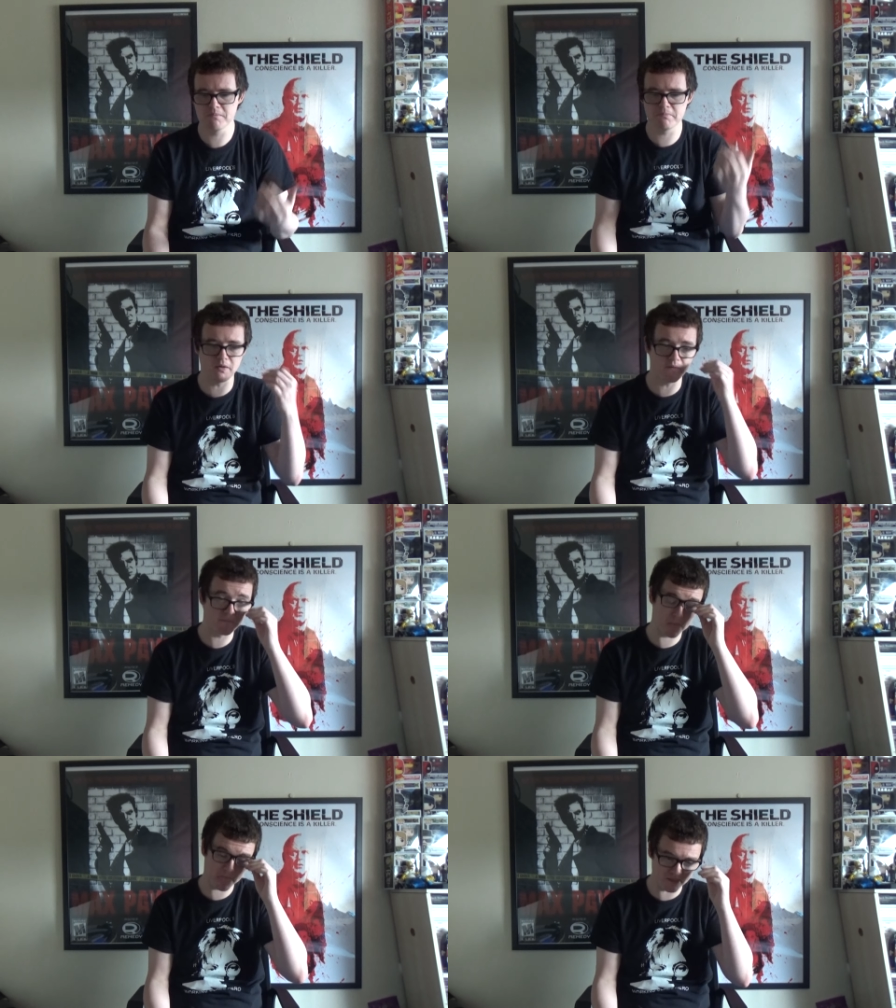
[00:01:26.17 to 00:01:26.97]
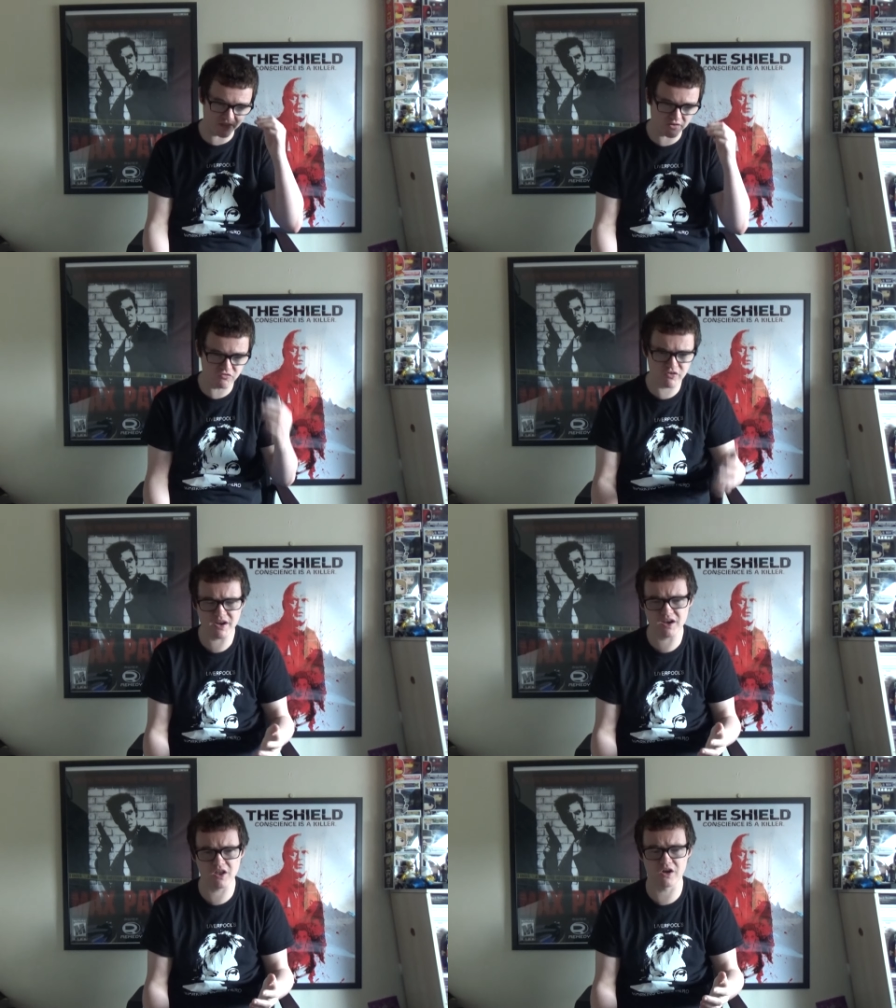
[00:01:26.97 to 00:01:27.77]
But they
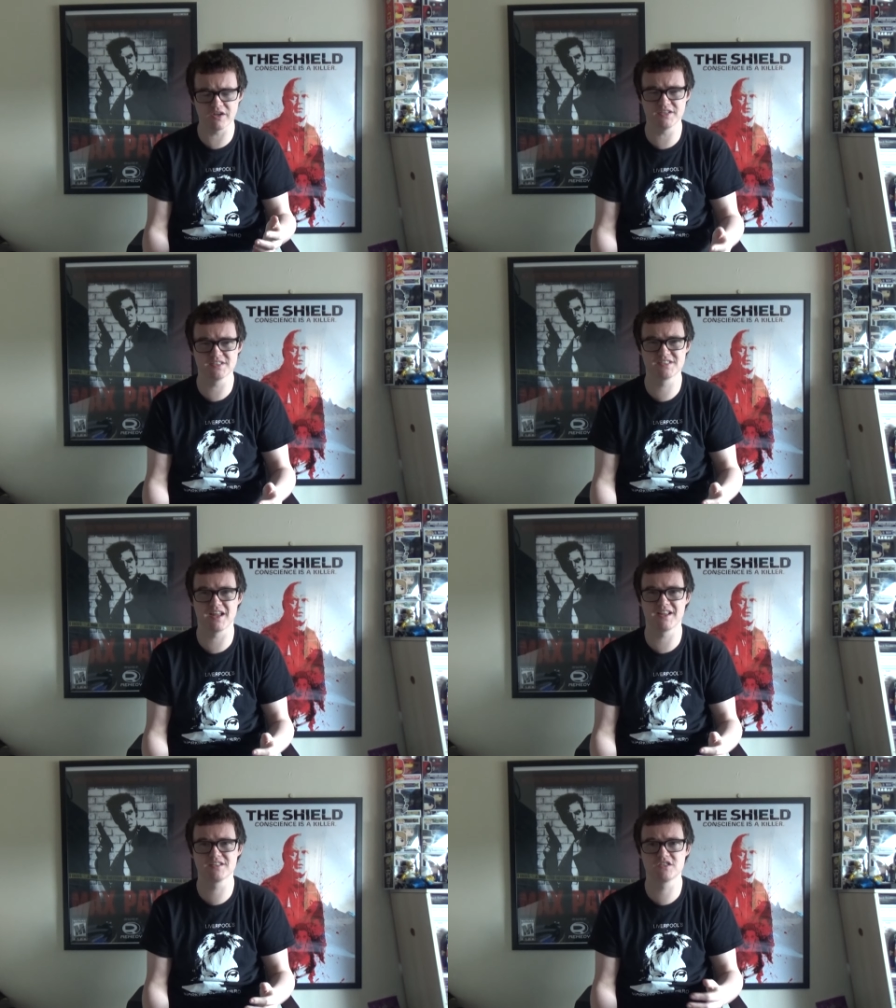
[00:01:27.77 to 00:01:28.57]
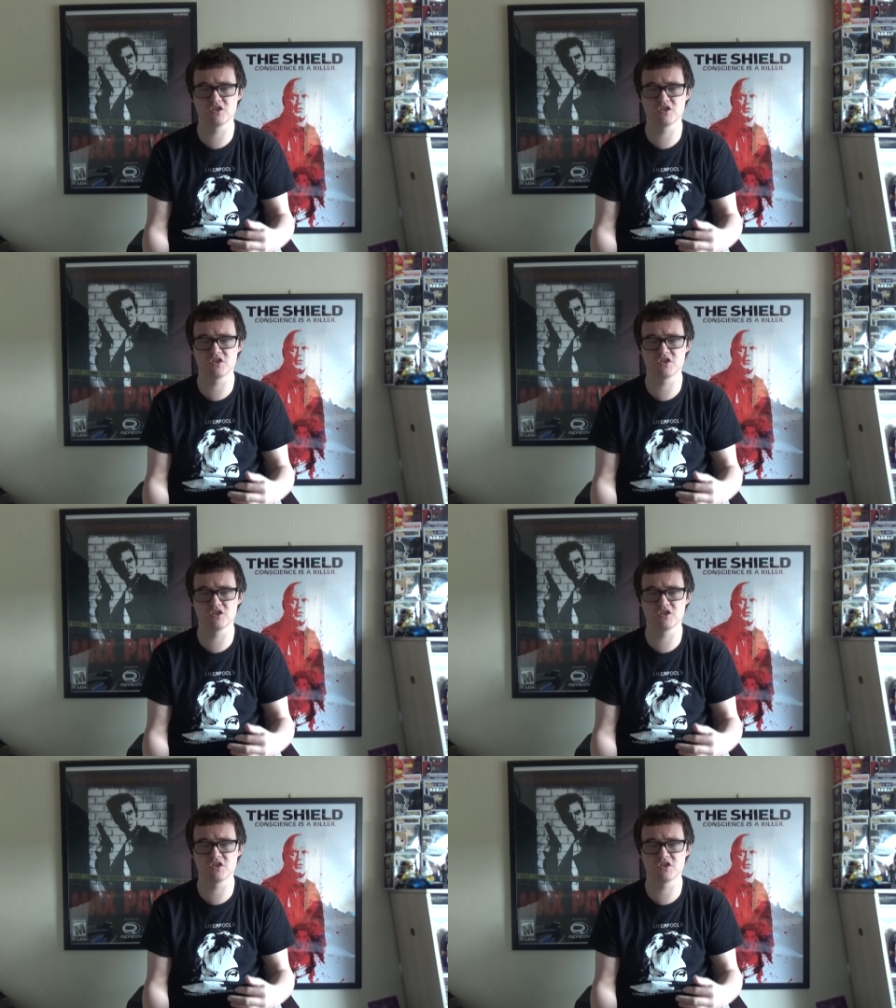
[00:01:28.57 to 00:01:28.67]
realise that